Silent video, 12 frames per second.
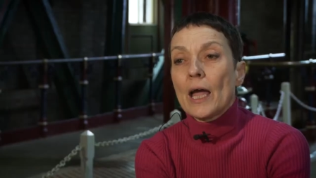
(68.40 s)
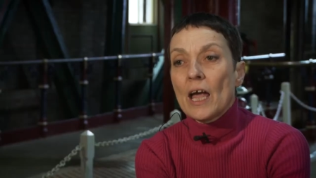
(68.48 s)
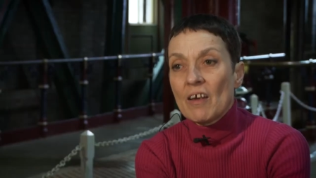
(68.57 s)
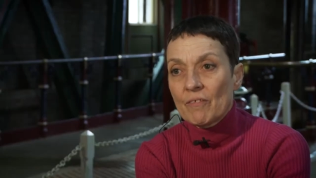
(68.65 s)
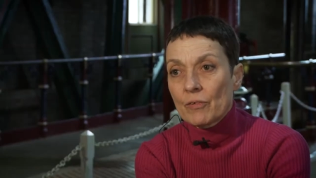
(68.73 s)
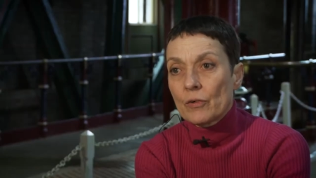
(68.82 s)

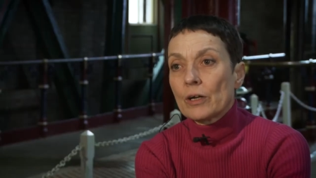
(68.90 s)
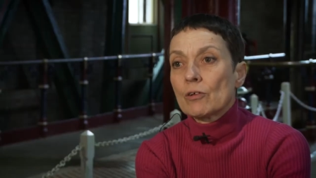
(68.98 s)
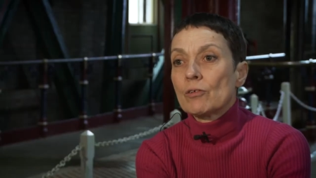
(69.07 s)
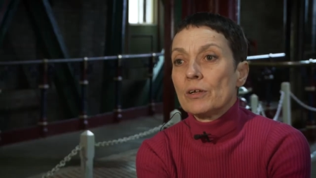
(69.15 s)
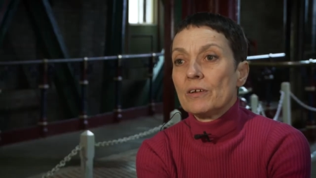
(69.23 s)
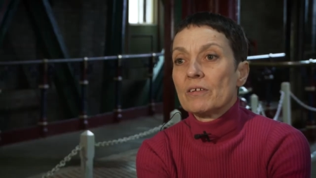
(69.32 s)
ever
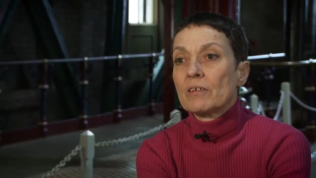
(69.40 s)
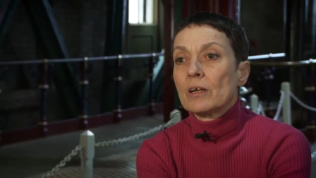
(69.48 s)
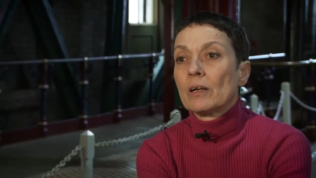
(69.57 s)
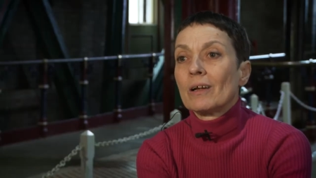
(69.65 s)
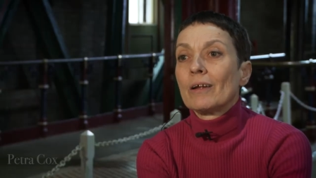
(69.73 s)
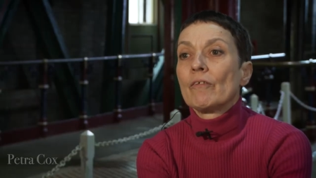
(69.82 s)

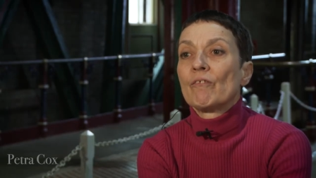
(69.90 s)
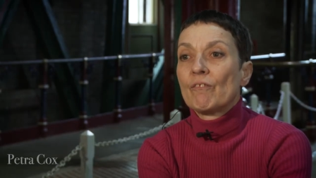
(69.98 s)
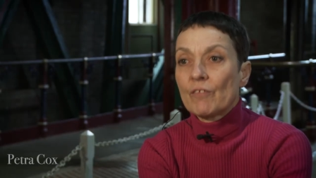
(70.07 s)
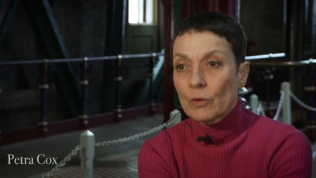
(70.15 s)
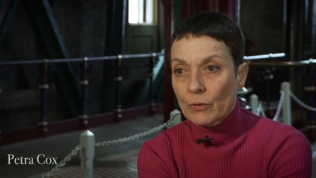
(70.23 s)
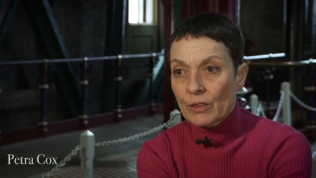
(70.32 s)
increasingly
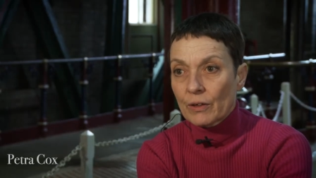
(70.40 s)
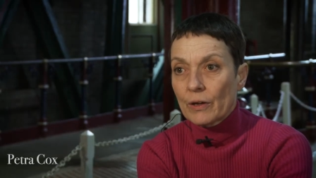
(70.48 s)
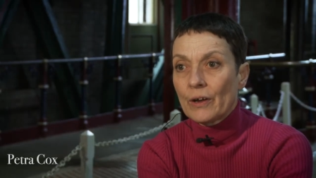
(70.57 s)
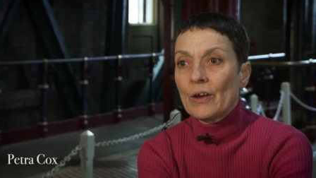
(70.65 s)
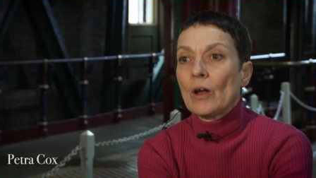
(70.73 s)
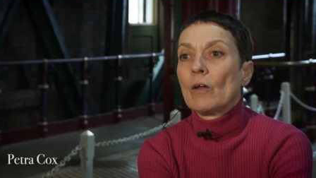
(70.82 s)

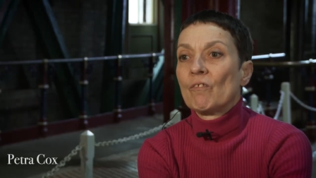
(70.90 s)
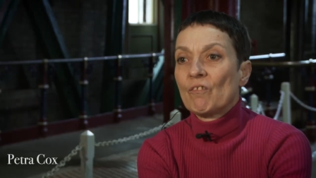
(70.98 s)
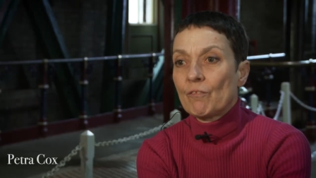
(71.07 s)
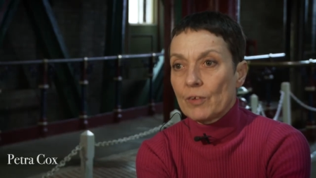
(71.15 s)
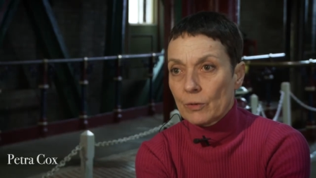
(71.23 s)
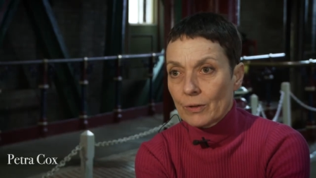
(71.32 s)
filthier and
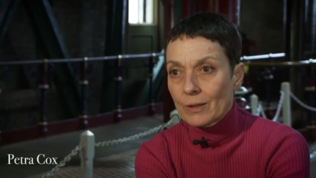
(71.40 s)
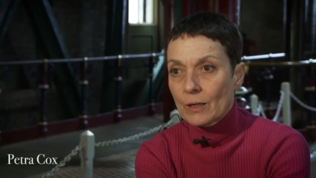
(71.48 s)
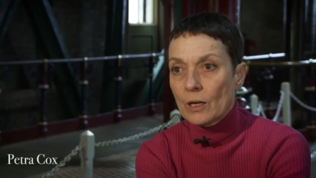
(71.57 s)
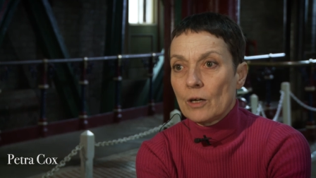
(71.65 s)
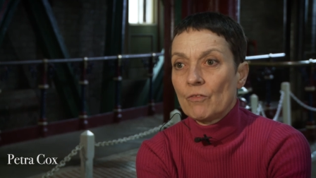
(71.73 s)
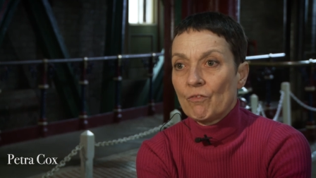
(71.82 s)

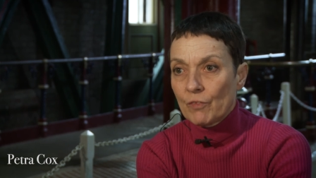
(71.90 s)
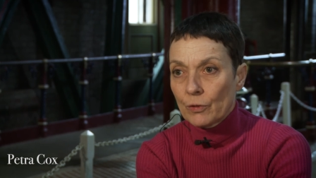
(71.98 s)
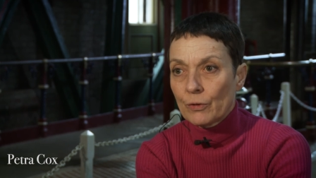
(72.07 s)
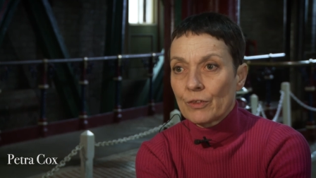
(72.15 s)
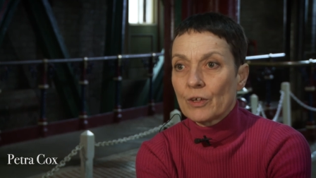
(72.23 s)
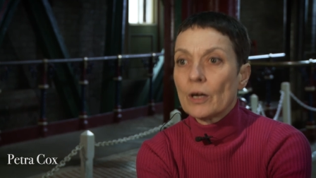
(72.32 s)
filthier and
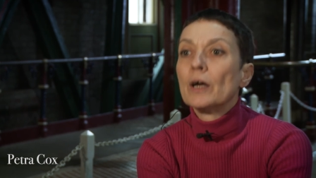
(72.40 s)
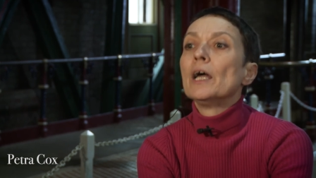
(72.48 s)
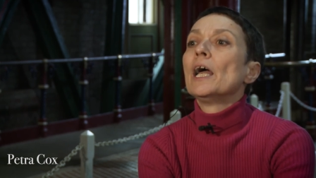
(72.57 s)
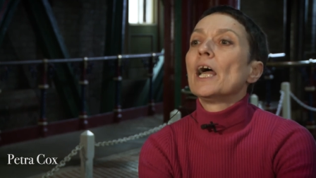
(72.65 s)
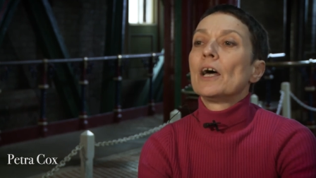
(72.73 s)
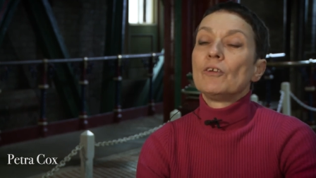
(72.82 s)
filthier
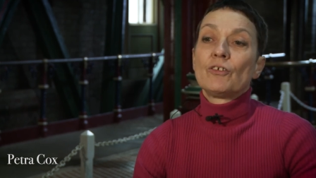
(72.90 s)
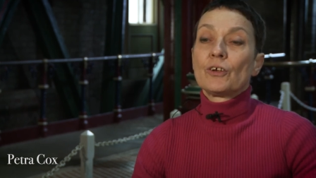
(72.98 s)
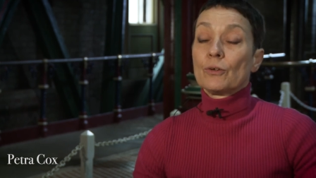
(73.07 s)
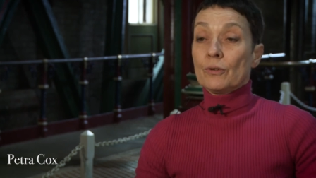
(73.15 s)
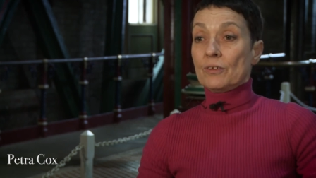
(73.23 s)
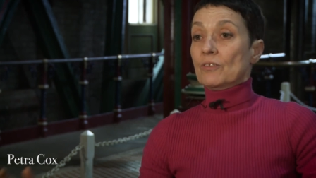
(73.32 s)

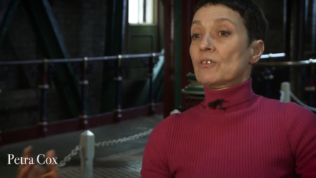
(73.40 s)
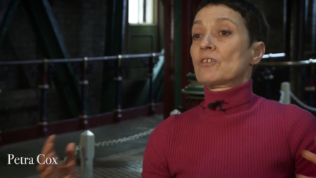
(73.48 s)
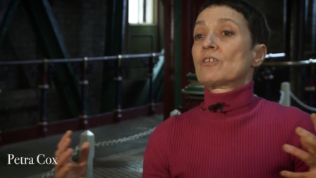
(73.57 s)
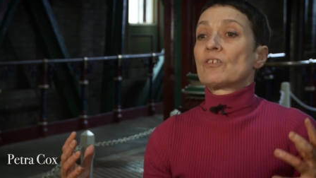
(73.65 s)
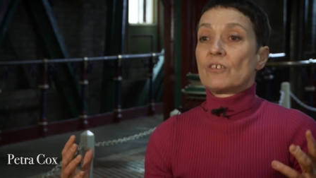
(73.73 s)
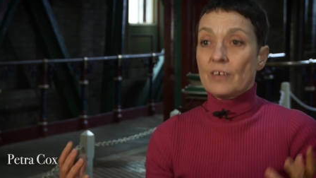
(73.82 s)
until the
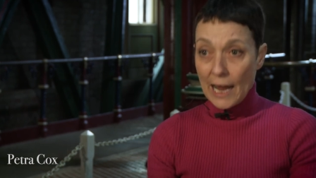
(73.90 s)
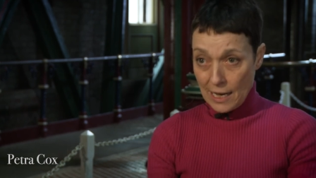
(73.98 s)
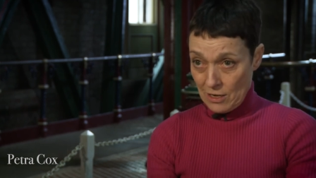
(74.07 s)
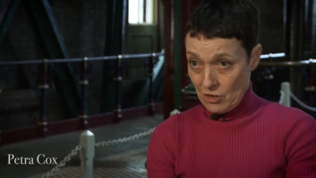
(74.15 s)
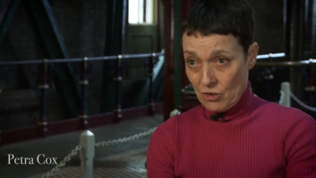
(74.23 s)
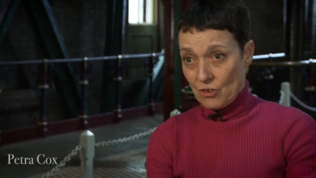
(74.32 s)

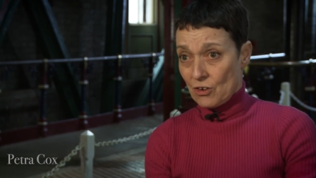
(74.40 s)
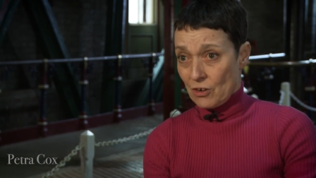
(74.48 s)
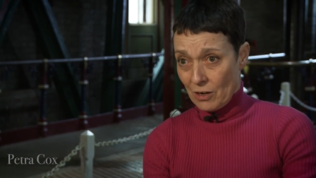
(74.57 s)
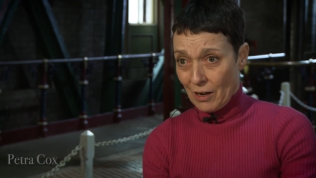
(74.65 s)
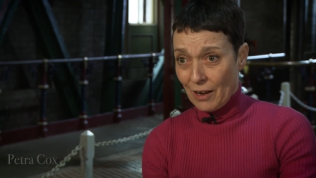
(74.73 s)
stench